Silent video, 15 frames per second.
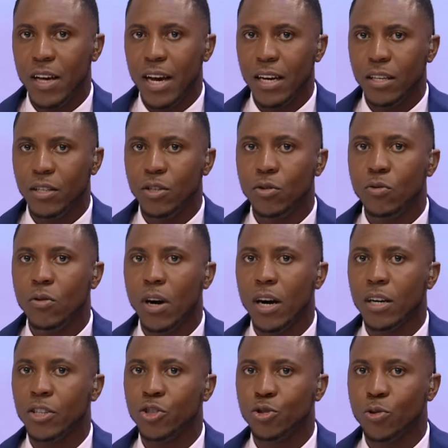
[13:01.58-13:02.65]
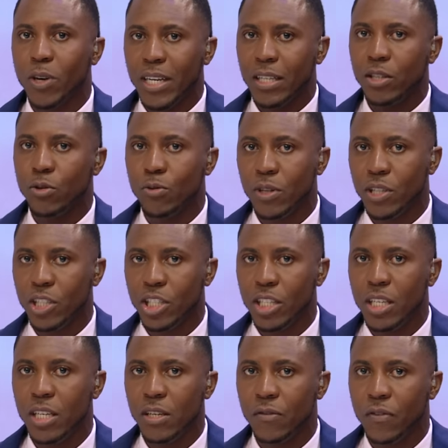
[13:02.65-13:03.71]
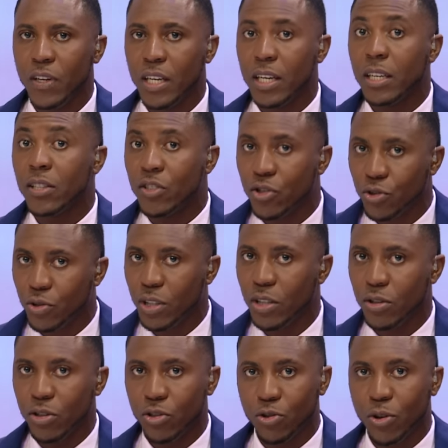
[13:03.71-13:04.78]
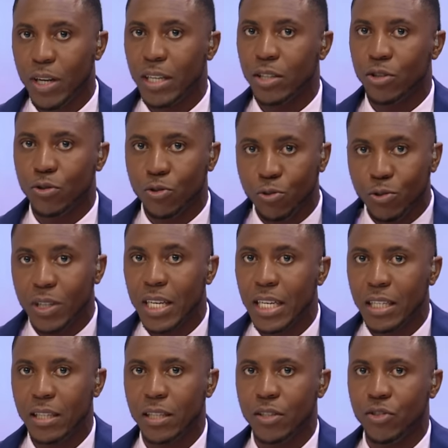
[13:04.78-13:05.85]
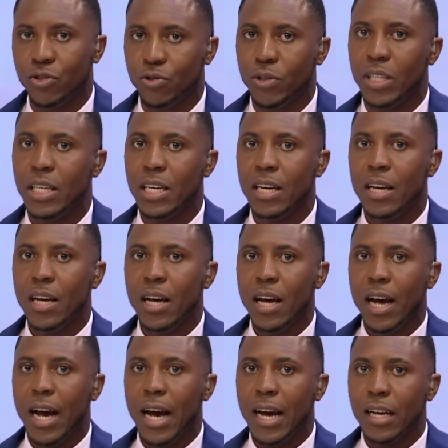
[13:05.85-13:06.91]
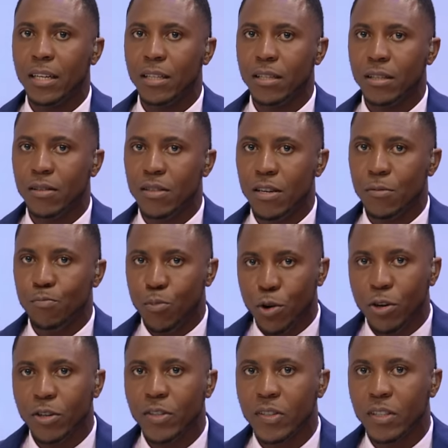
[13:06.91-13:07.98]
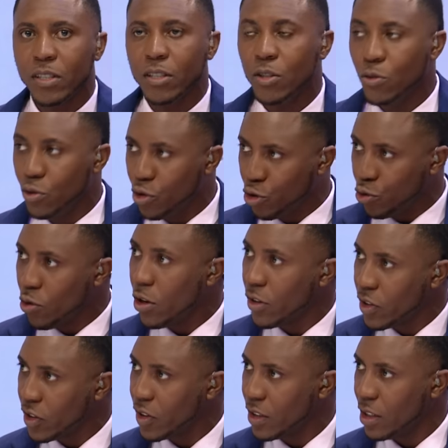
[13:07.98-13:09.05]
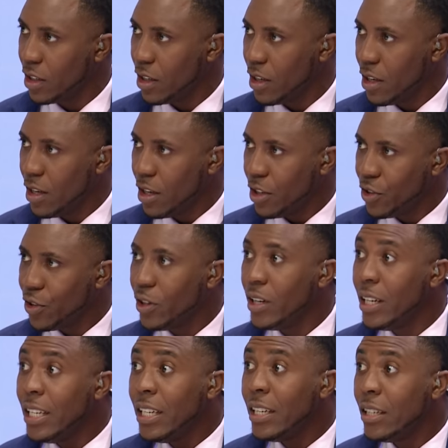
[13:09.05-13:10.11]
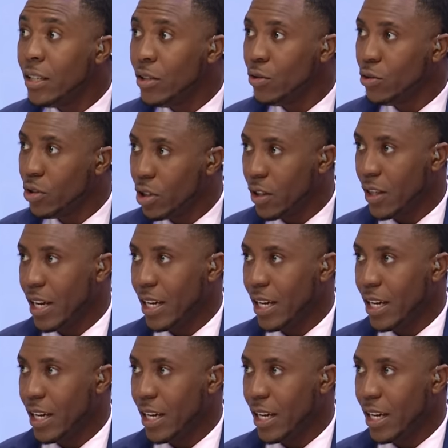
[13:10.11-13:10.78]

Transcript: that you are trying to achieve history, you're trying to create history, and the person you trust to lead you to